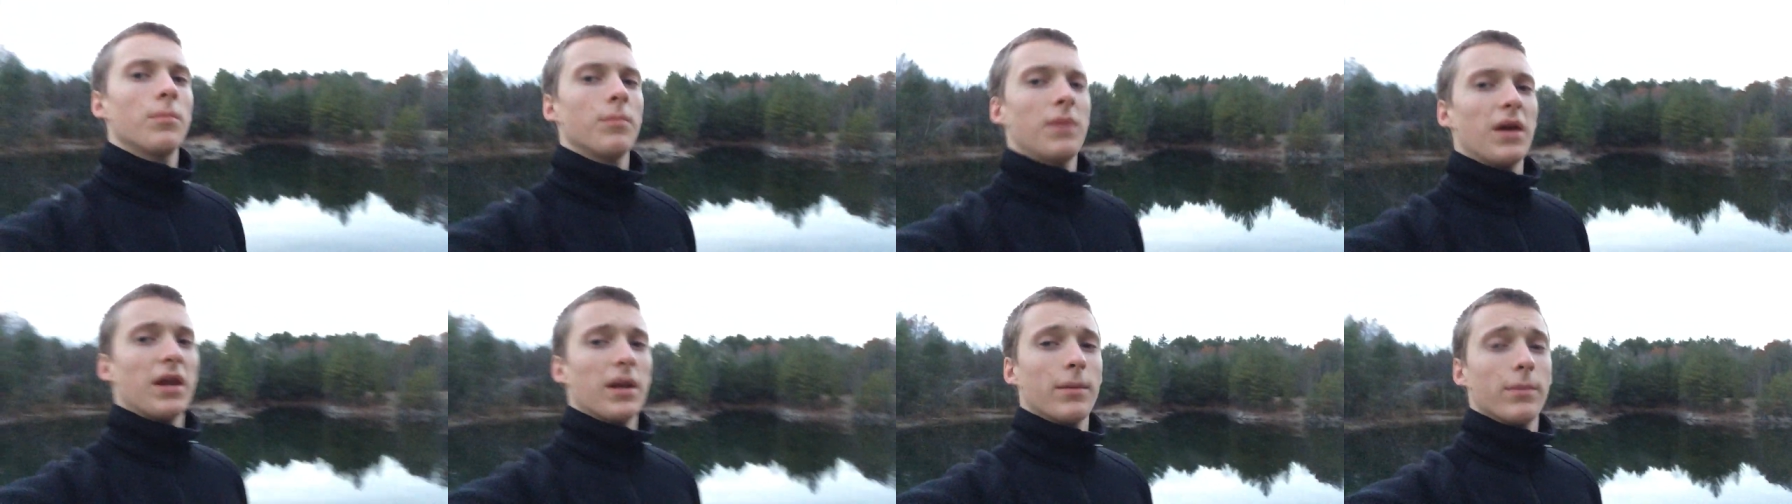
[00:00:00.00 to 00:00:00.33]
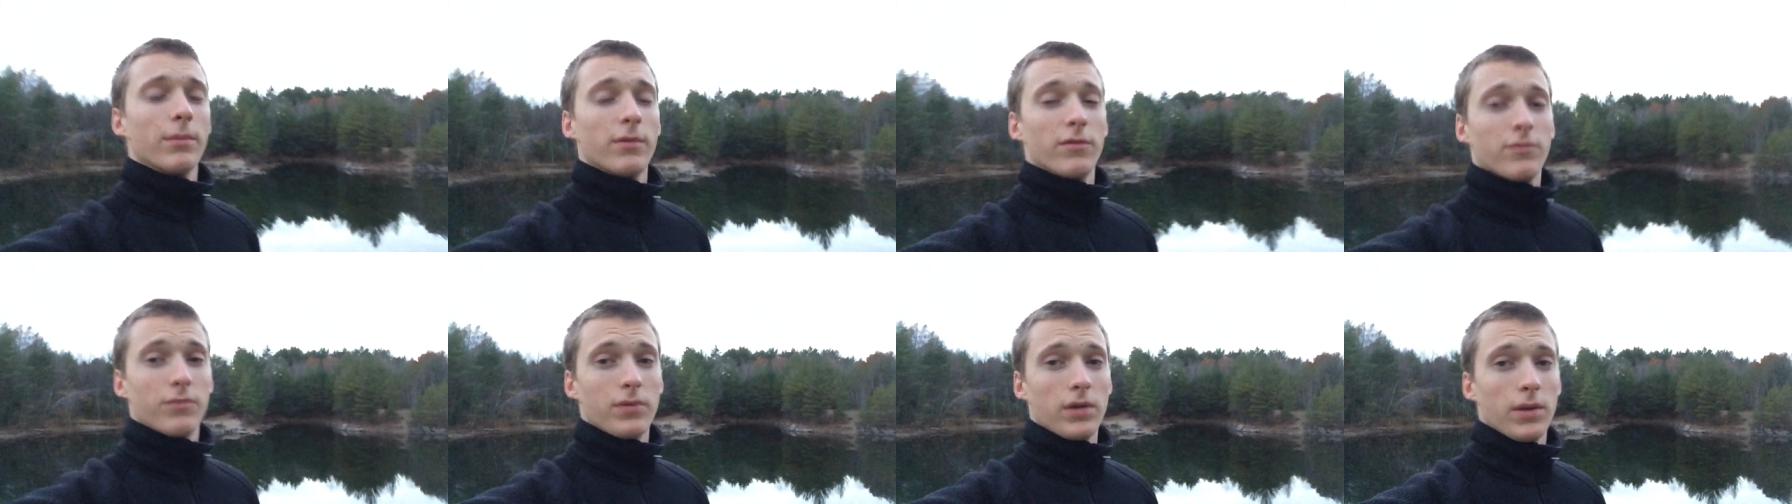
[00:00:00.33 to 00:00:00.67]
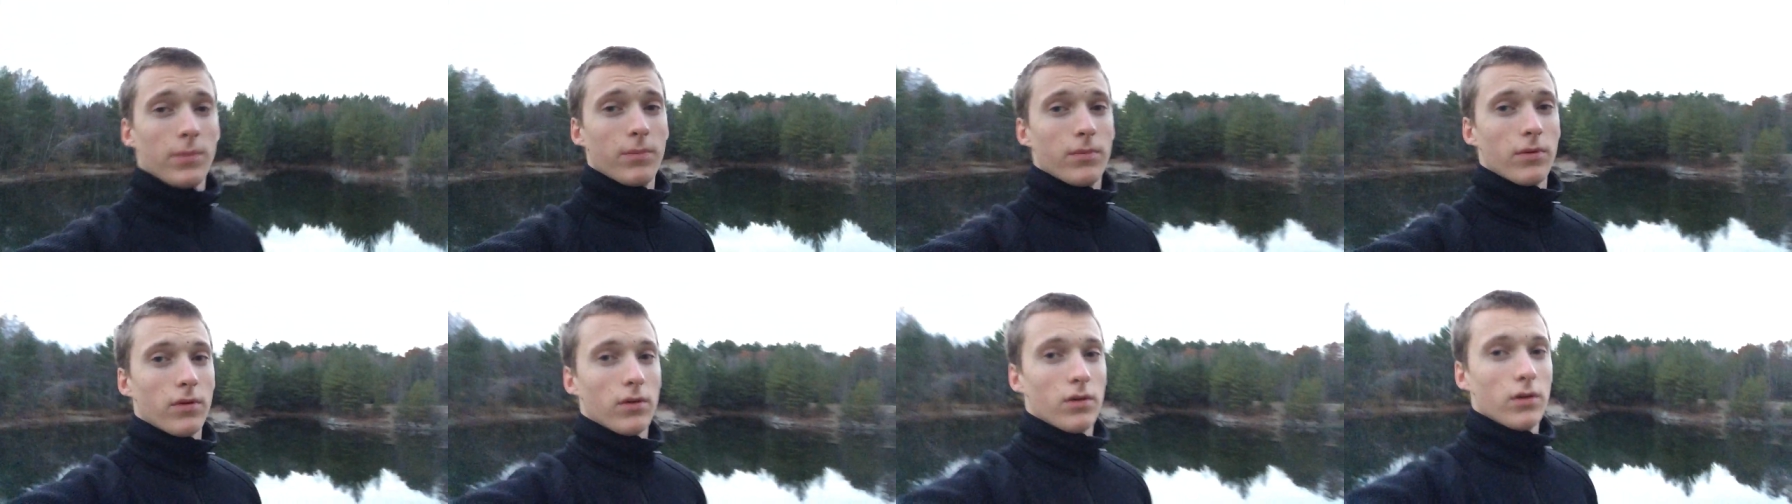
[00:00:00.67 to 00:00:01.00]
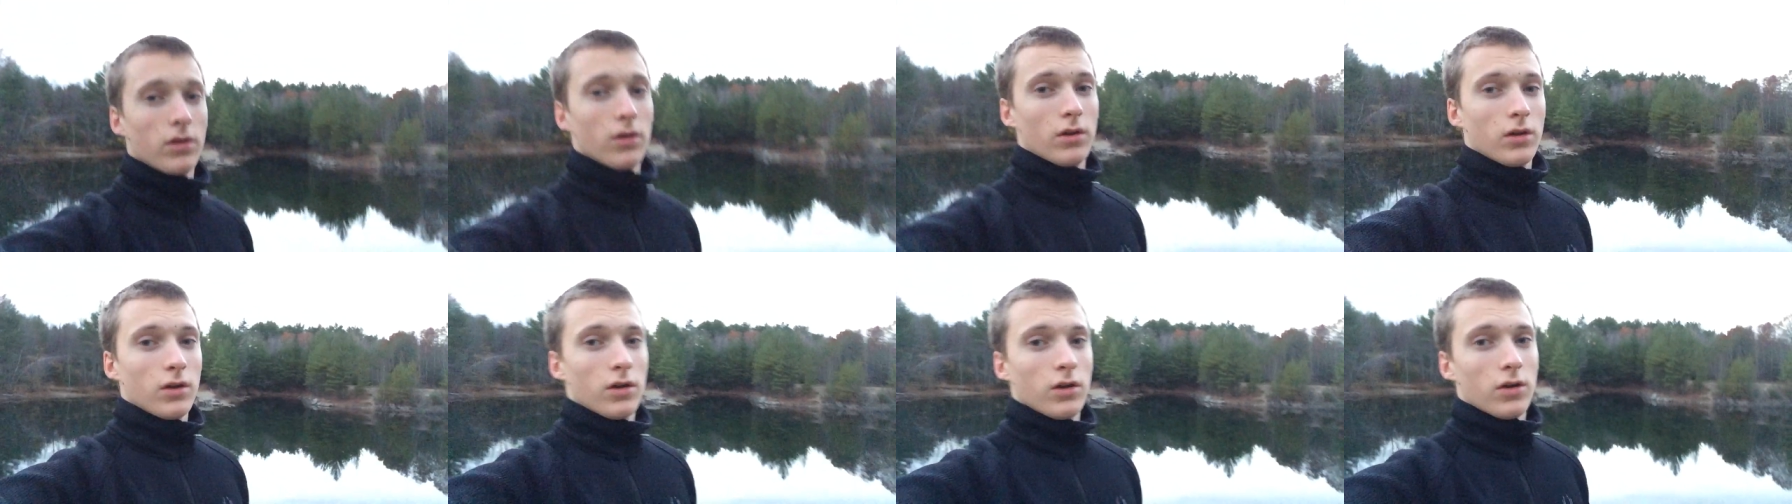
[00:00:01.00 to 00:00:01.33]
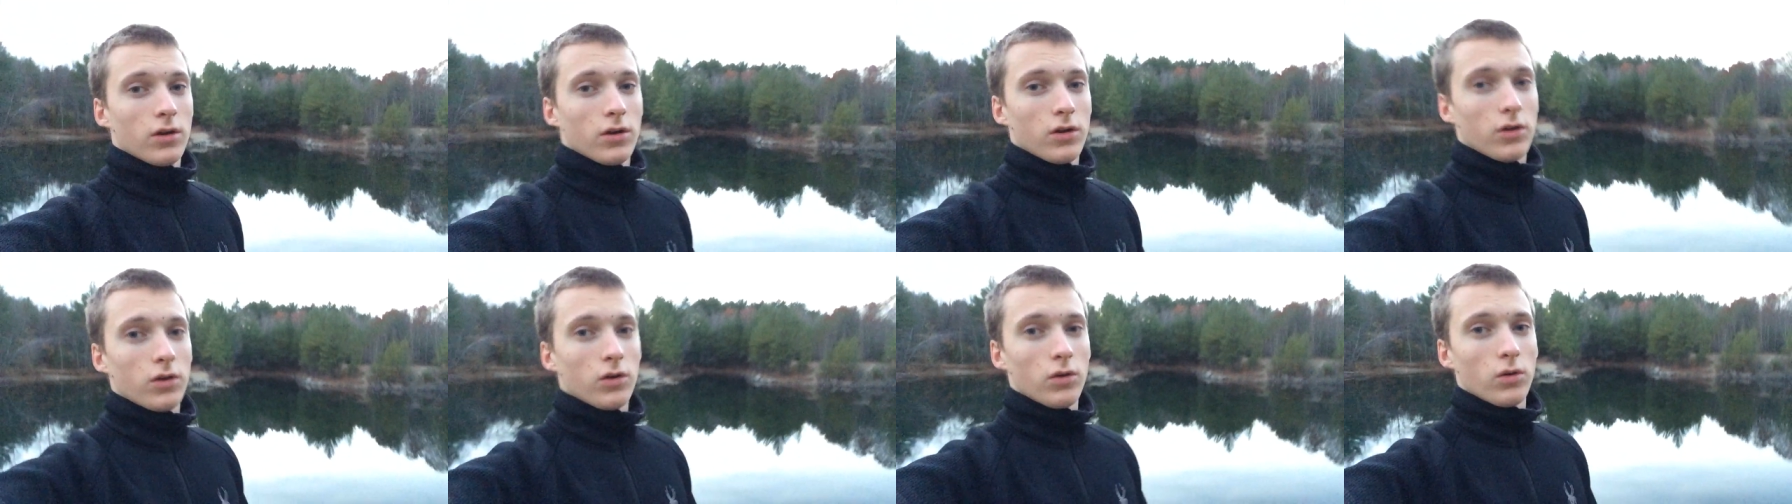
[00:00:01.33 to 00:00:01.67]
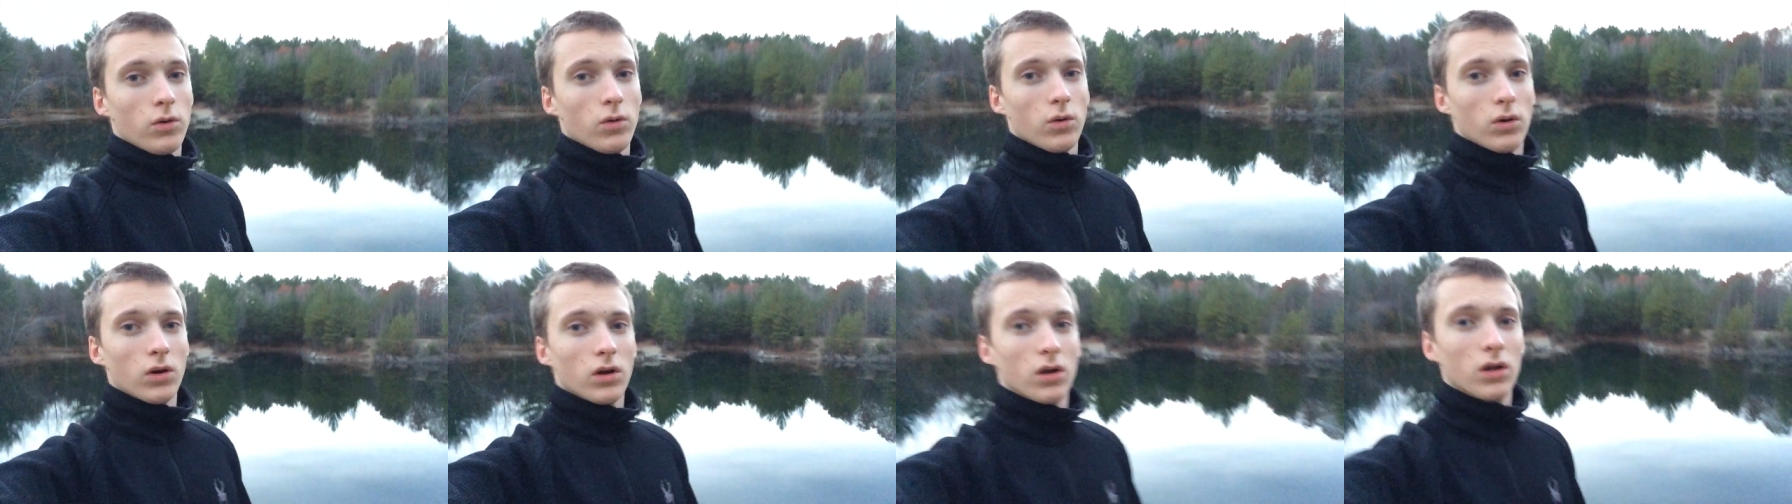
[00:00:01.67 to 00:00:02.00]
made up of people
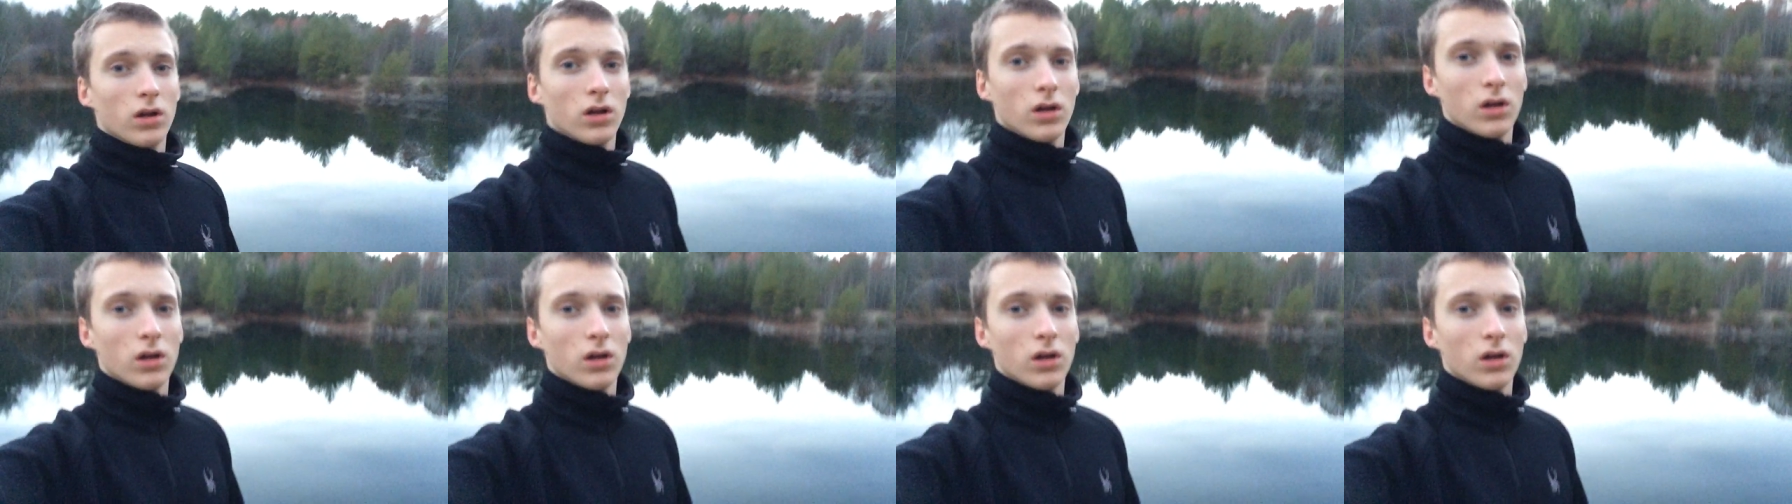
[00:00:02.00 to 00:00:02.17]
who